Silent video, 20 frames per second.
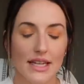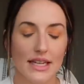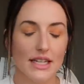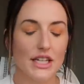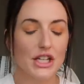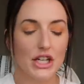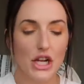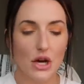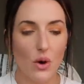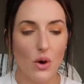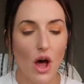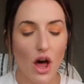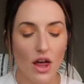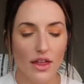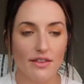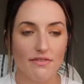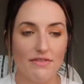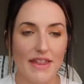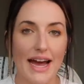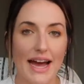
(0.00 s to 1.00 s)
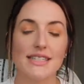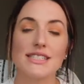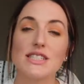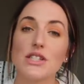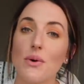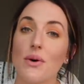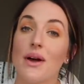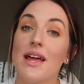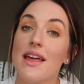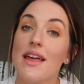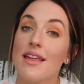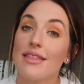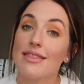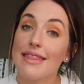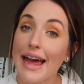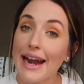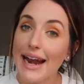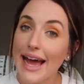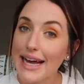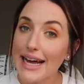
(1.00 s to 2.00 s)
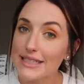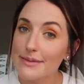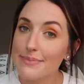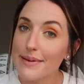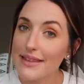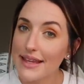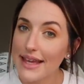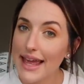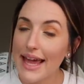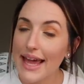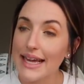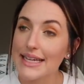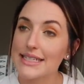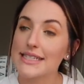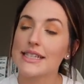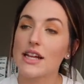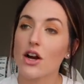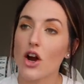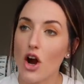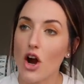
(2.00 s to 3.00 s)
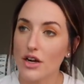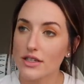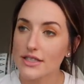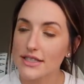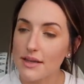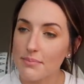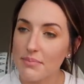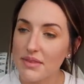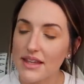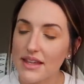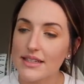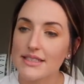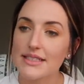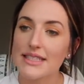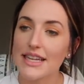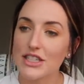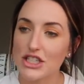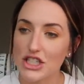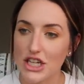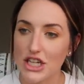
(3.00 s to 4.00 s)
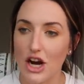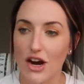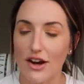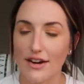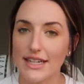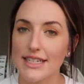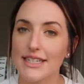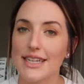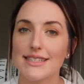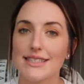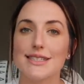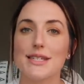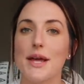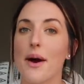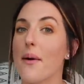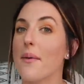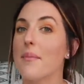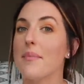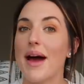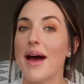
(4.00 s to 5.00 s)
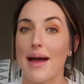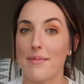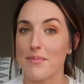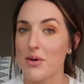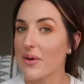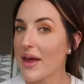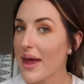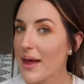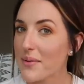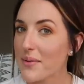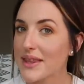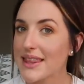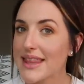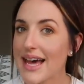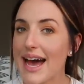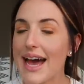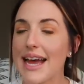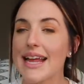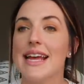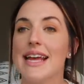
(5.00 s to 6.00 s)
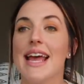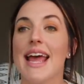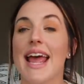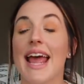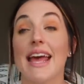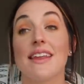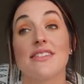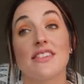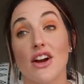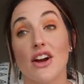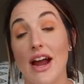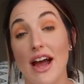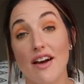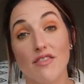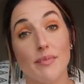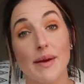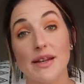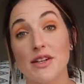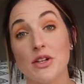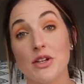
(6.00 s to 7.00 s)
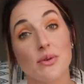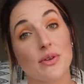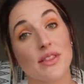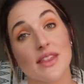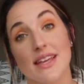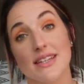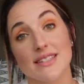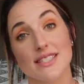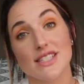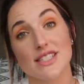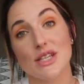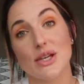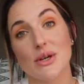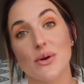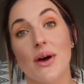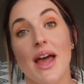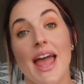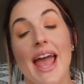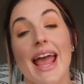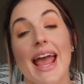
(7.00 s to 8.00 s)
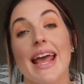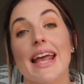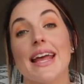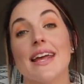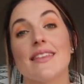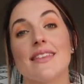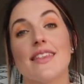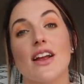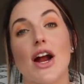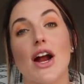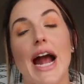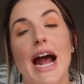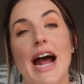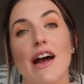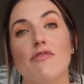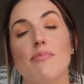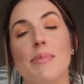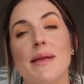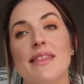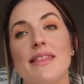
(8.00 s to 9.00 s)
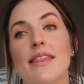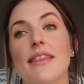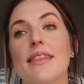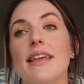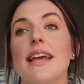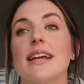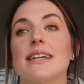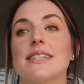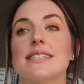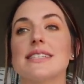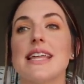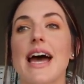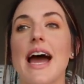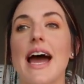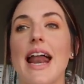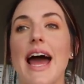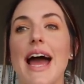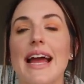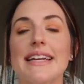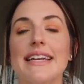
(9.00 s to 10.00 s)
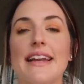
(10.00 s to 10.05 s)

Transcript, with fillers: you know, all of that. So that has been the case. There are some things that she already does know, but I'm okay with that. And there have been new things too. And there have been things that I